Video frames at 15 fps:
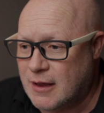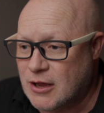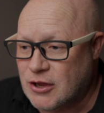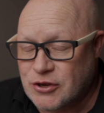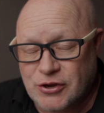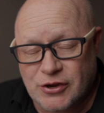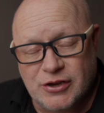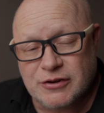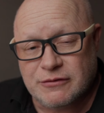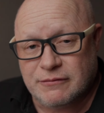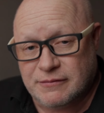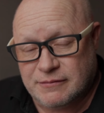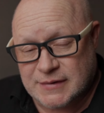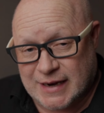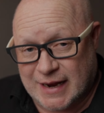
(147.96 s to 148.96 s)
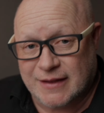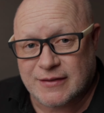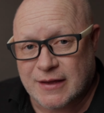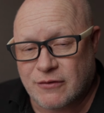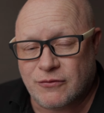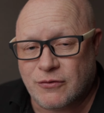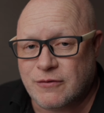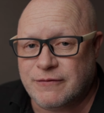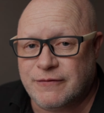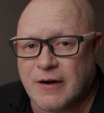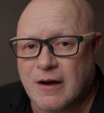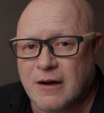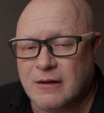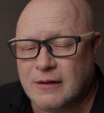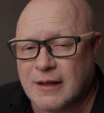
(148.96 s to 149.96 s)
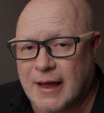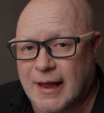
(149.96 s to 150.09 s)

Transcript: You can take that raw file